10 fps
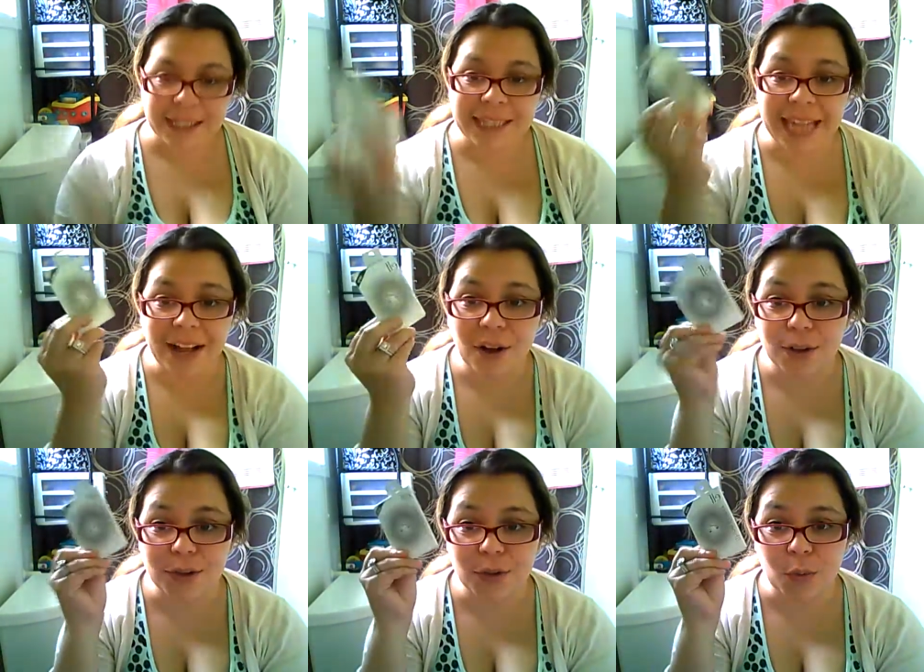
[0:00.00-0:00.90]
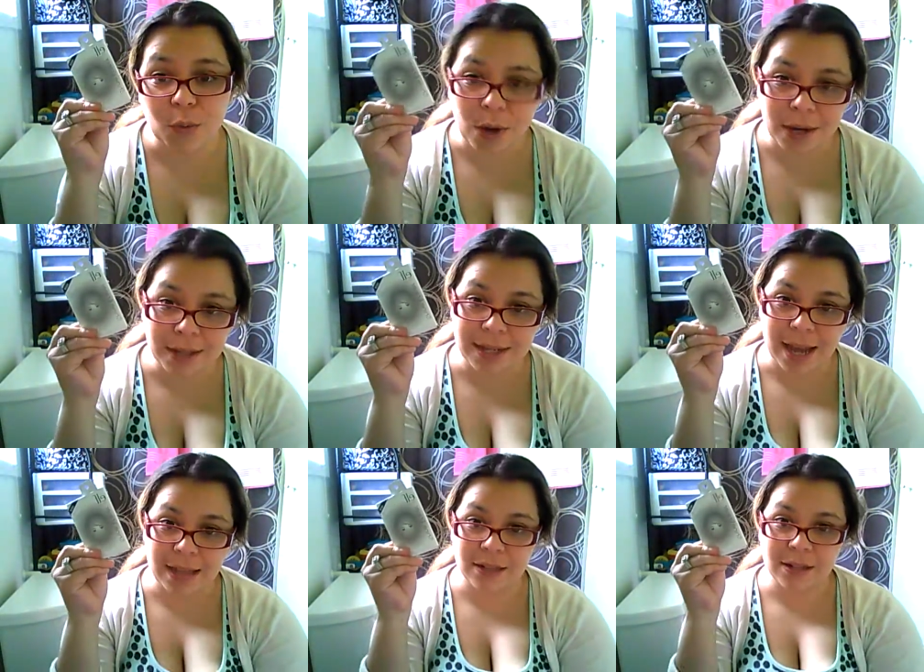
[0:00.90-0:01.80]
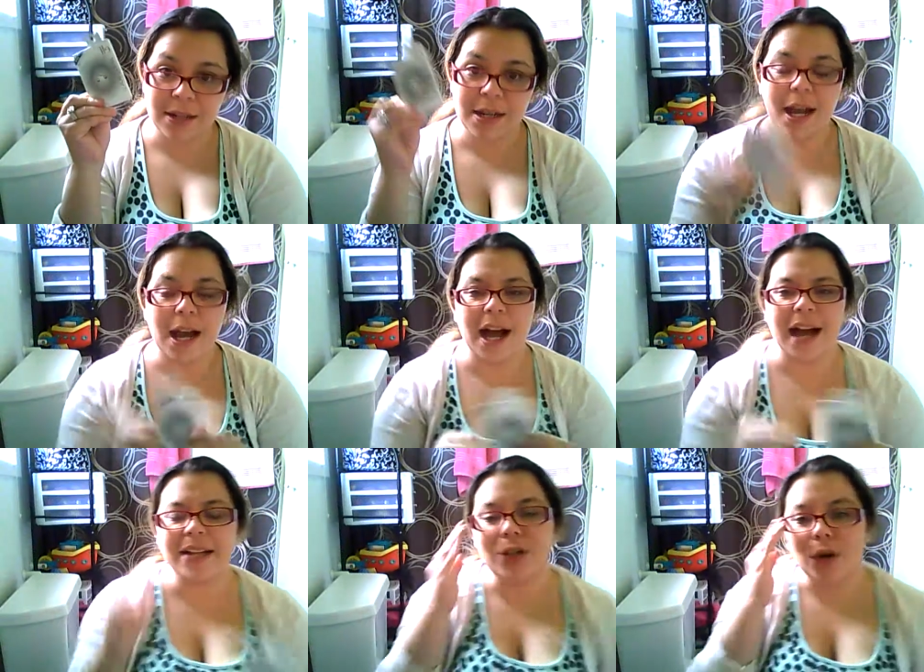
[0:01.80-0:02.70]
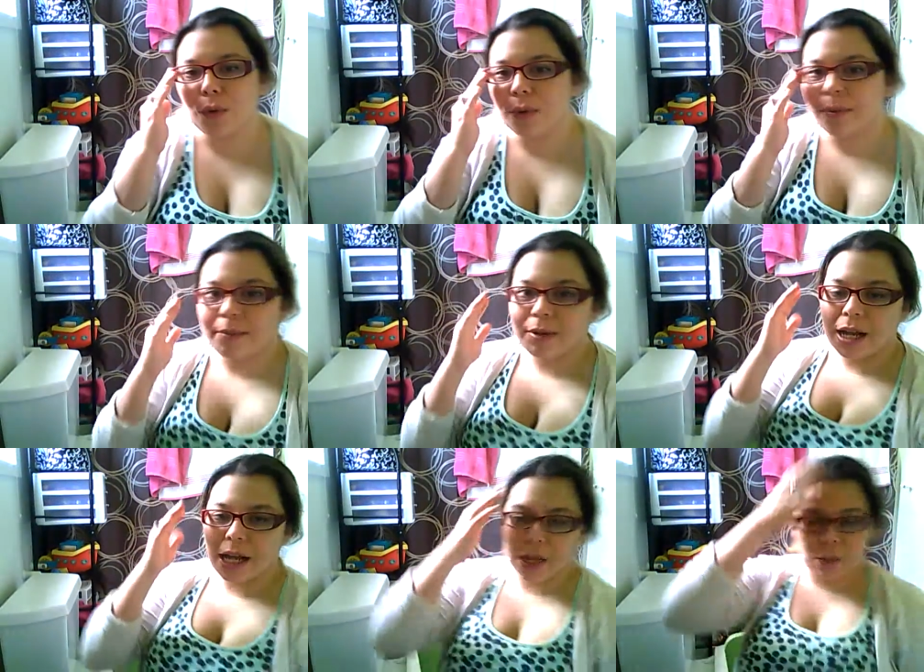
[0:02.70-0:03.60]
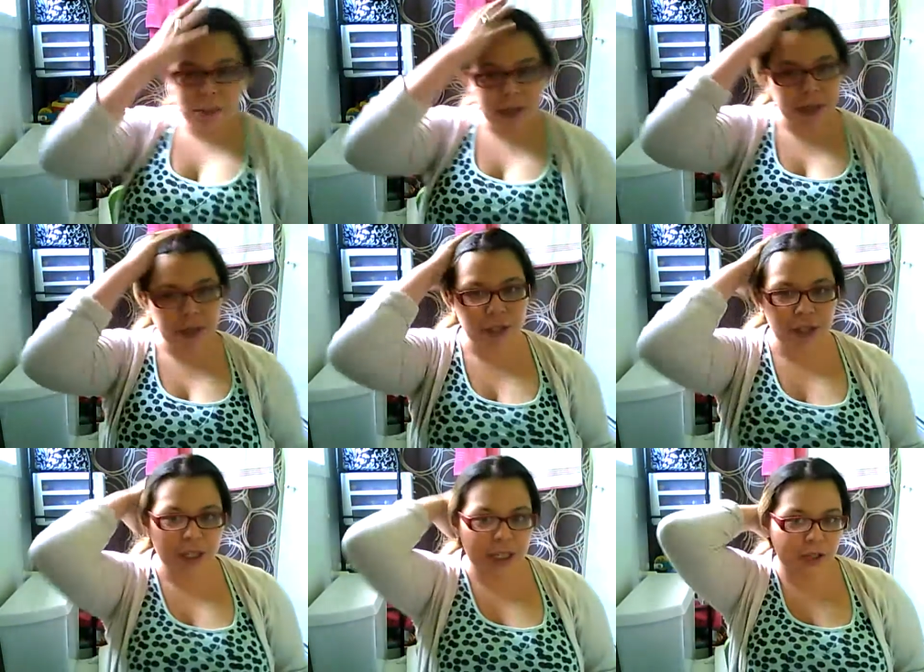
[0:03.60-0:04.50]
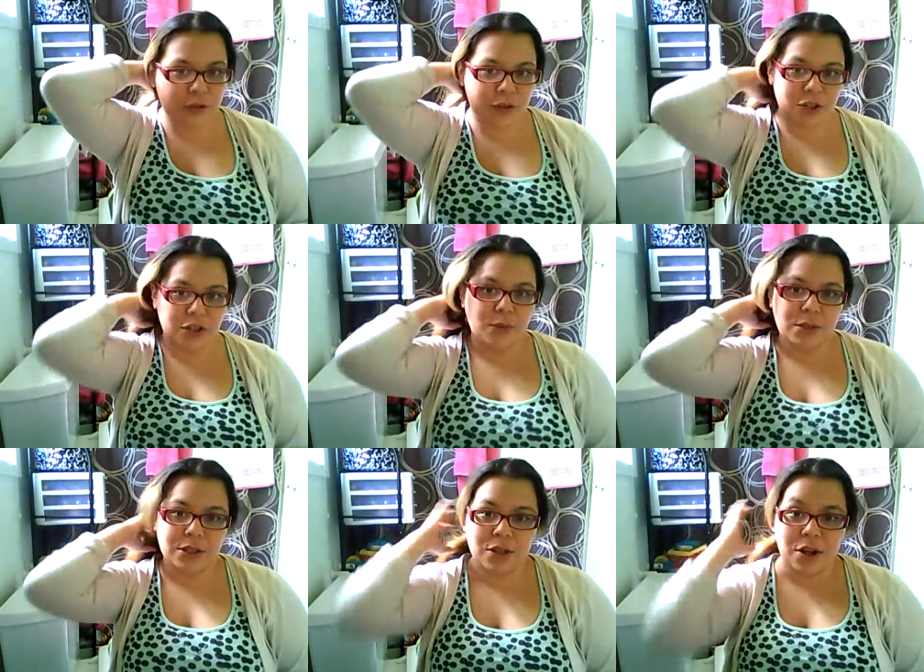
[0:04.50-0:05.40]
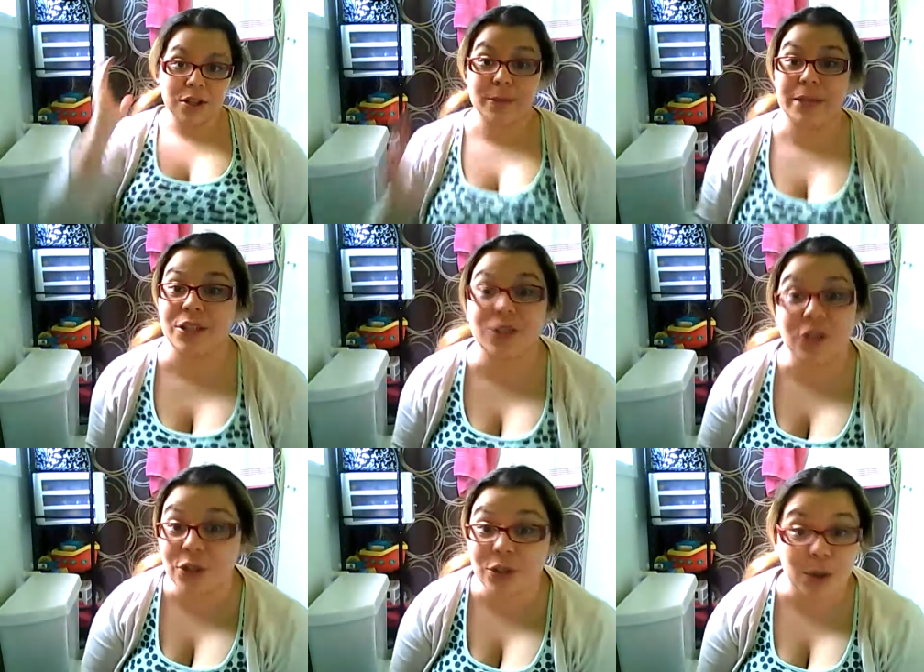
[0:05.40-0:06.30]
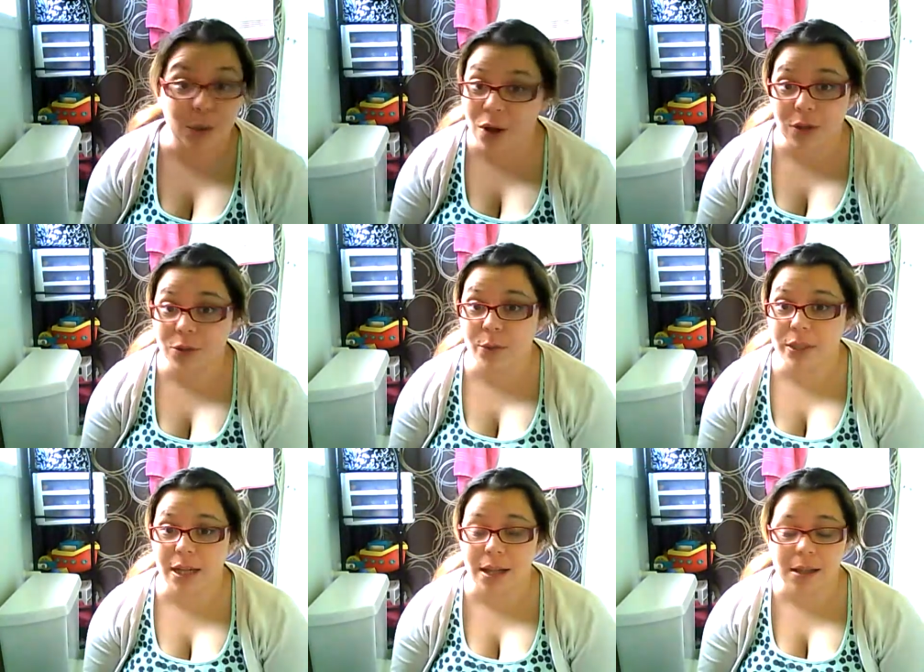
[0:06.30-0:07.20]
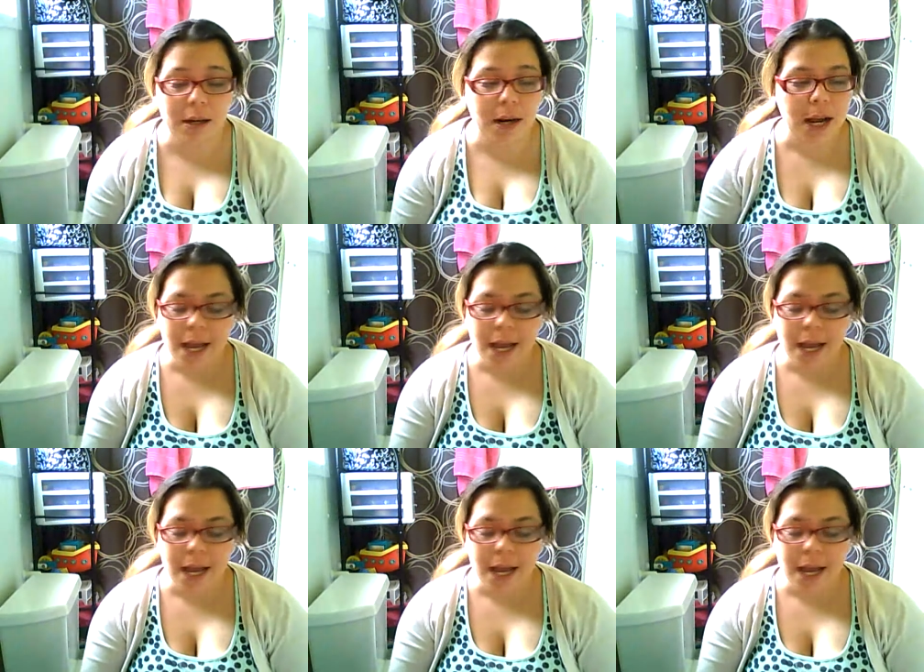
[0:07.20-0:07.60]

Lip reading: They cost $1. I don't remember how much the Neutrogena ones cost, but they sure don't cost $1.